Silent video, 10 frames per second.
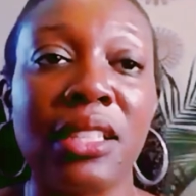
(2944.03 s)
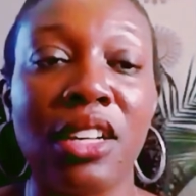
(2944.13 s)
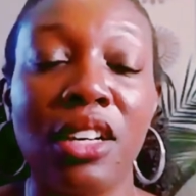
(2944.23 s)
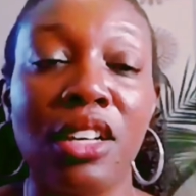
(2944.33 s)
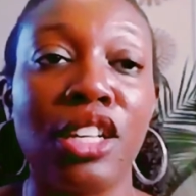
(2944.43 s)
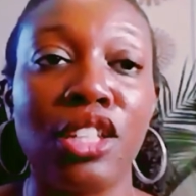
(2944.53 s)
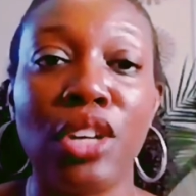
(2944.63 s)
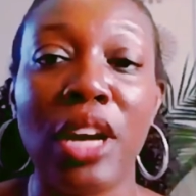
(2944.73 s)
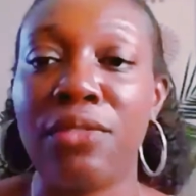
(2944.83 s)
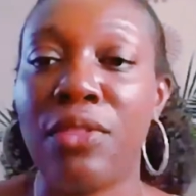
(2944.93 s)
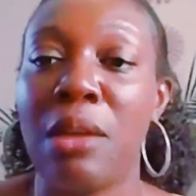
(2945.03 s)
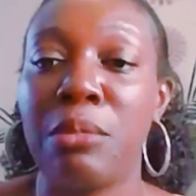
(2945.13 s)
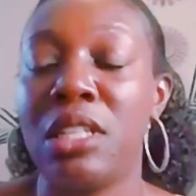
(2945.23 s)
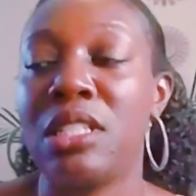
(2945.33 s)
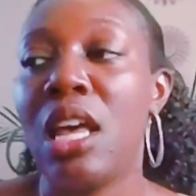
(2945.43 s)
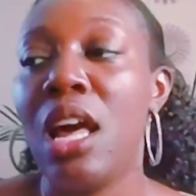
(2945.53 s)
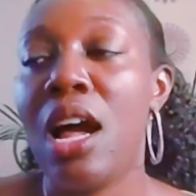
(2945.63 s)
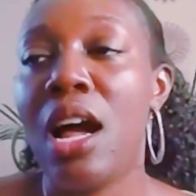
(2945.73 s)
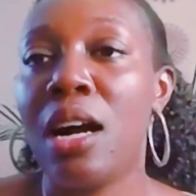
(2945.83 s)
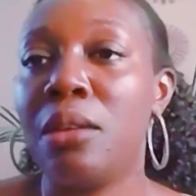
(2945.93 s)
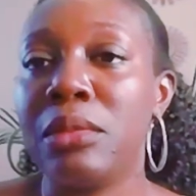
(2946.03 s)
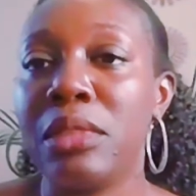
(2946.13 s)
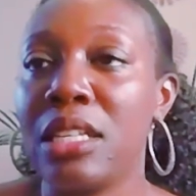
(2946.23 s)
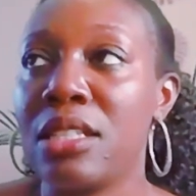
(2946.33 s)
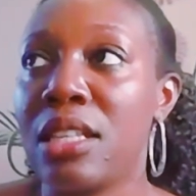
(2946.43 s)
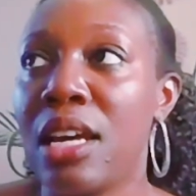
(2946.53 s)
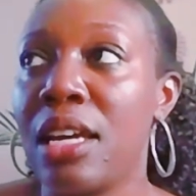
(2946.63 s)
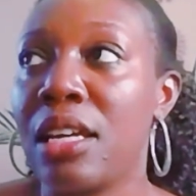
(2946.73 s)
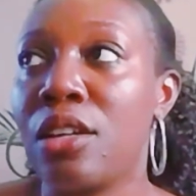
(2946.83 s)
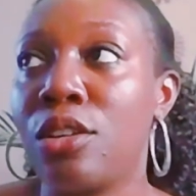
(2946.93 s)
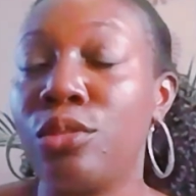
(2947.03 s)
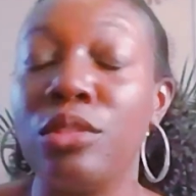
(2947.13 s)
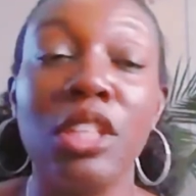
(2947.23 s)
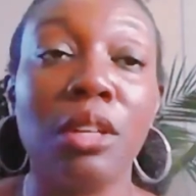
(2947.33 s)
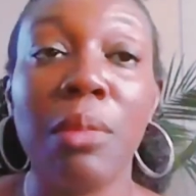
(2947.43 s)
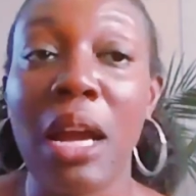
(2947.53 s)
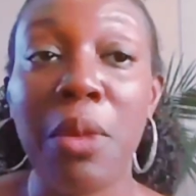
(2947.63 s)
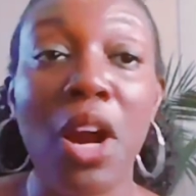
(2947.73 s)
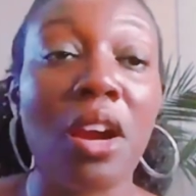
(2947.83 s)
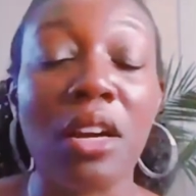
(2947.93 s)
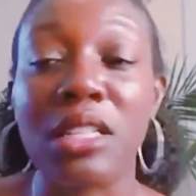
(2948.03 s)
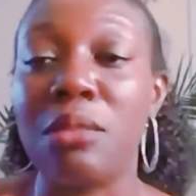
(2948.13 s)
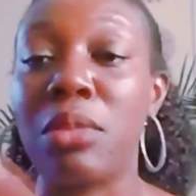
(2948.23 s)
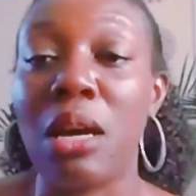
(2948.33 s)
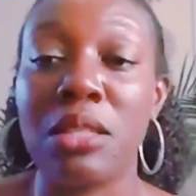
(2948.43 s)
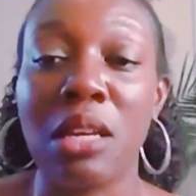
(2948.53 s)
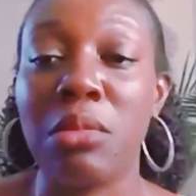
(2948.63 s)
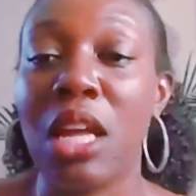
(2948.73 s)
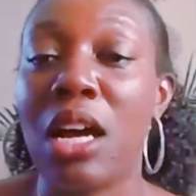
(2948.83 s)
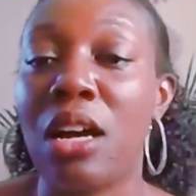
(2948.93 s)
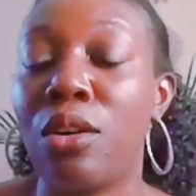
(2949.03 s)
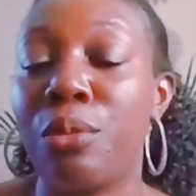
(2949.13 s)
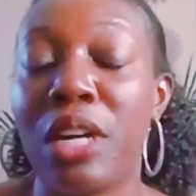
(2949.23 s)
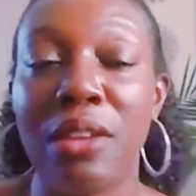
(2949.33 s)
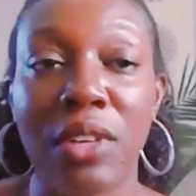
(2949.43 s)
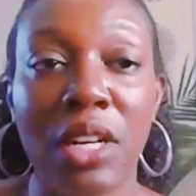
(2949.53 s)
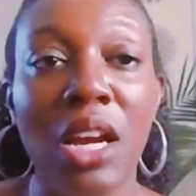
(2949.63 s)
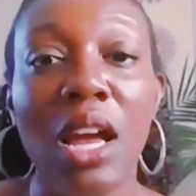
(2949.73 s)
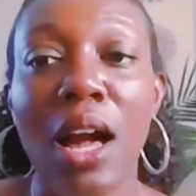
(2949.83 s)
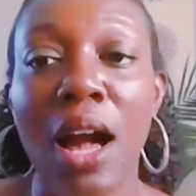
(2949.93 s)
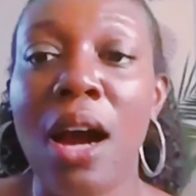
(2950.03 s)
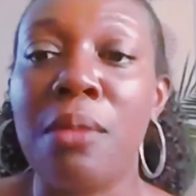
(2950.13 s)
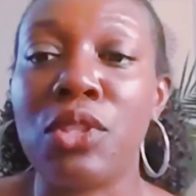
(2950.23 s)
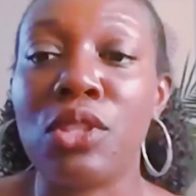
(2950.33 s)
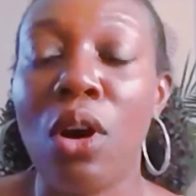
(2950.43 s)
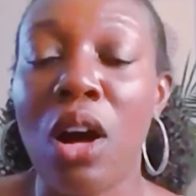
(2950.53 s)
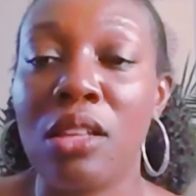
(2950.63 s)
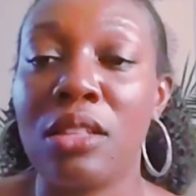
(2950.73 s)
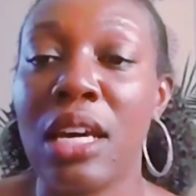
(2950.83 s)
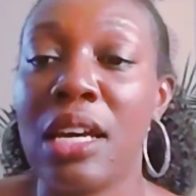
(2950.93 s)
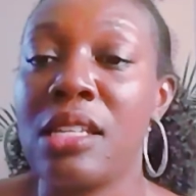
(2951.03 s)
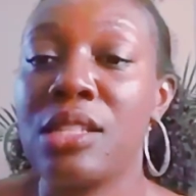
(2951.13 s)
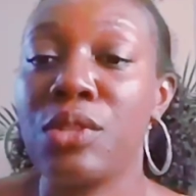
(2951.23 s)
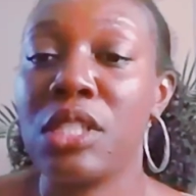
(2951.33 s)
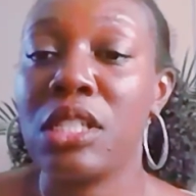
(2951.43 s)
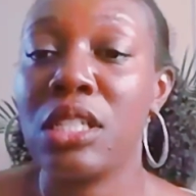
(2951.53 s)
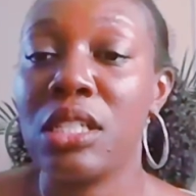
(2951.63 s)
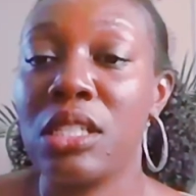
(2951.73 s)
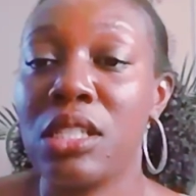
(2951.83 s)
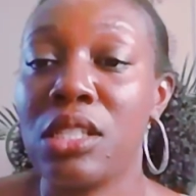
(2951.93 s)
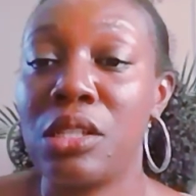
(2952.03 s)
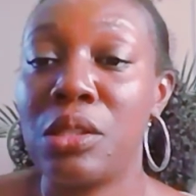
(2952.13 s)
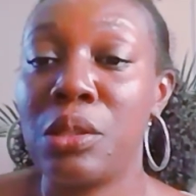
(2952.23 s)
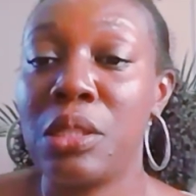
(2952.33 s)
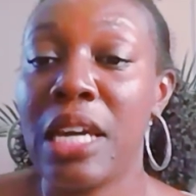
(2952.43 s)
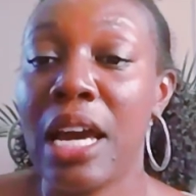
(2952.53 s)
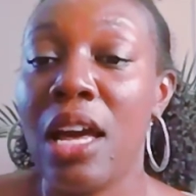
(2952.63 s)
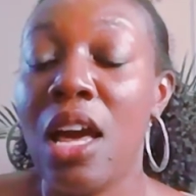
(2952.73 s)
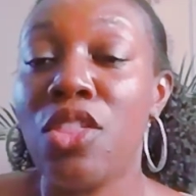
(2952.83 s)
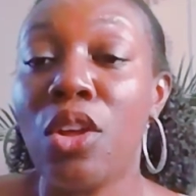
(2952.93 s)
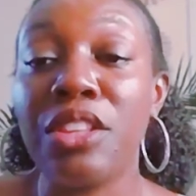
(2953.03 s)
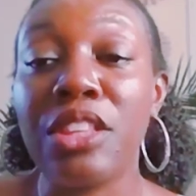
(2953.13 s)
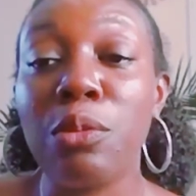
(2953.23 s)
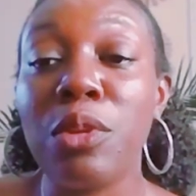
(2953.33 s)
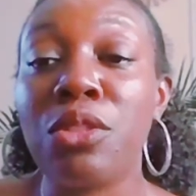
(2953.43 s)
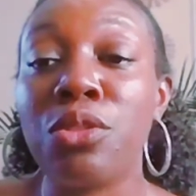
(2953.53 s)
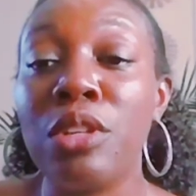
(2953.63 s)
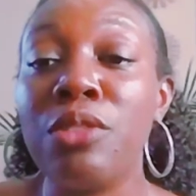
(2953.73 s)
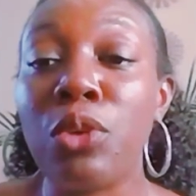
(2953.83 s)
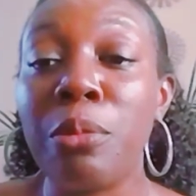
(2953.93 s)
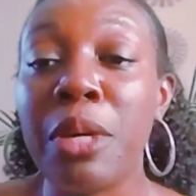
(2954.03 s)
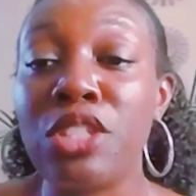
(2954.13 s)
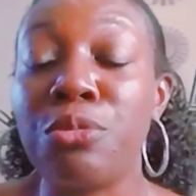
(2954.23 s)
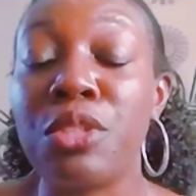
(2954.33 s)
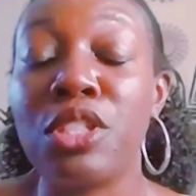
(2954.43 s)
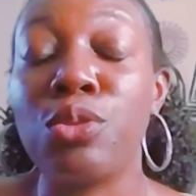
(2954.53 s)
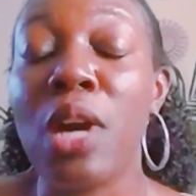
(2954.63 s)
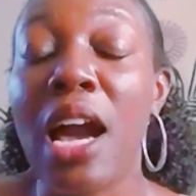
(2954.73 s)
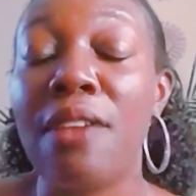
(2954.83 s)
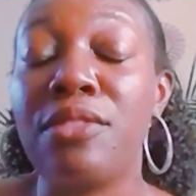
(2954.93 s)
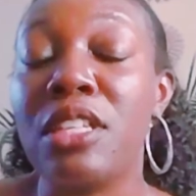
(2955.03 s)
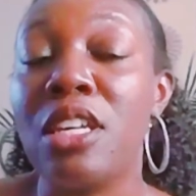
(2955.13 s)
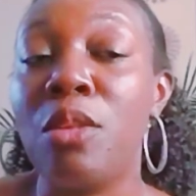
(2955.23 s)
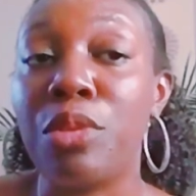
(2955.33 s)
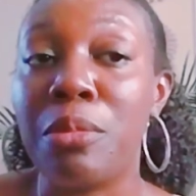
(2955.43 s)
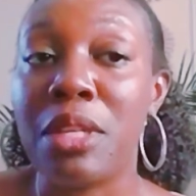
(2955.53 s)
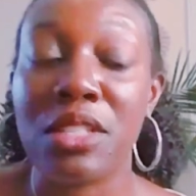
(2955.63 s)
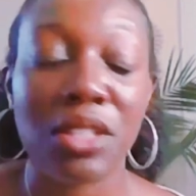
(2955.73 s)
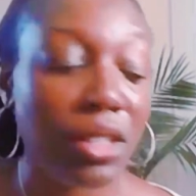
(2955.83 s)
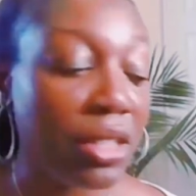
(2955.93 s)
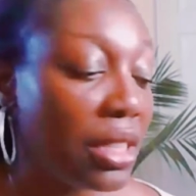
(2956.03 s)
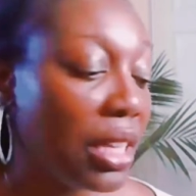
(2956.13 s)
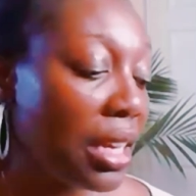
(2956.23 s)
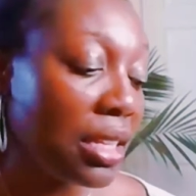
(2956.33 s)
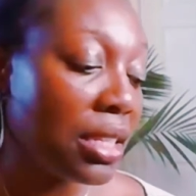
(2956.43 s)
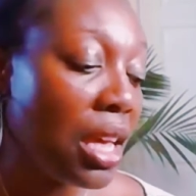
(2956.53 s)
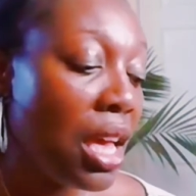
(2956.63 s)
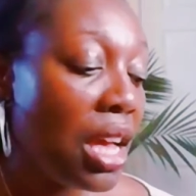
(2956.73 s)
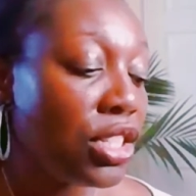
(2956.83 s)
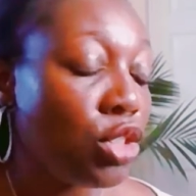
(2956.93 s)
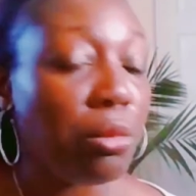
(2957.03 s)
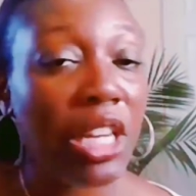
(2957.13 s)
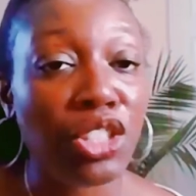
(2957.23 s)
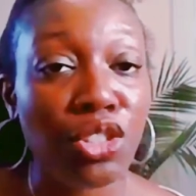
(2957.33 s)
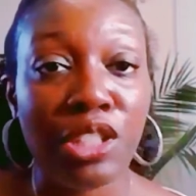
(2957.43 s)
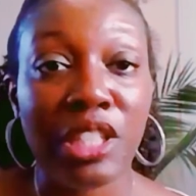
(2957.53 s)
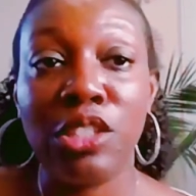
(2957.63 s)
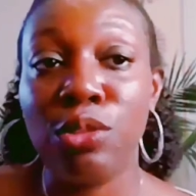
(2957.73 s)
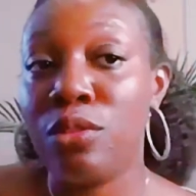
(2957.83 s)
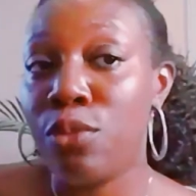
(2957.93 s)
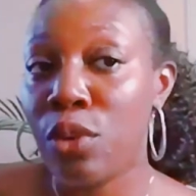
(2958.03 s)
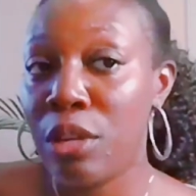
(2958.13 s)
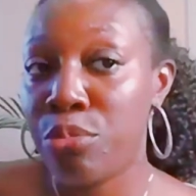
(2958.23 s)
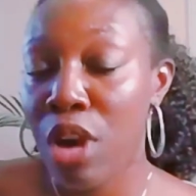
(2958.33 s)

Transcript: that are going to attract families um, things like nearby parks and blah blah blah or whatever um, so all of that is really good so yeah the only thing with three and four bedrooms is you have to implement certain things to make sure that you avoid